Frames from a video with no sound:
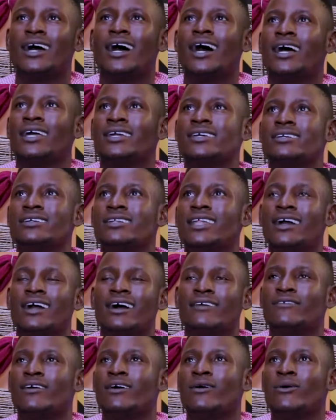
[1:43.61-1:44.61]

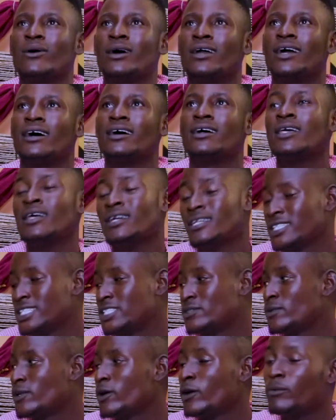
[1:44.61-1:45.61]
I've acquired
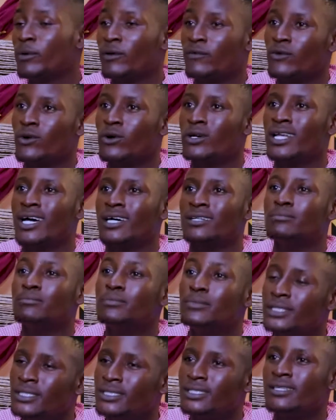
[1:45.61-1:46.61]
is with the help of God and
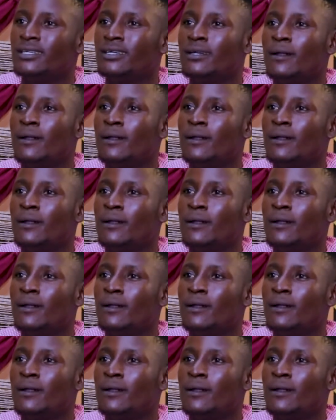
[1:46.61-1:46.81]
me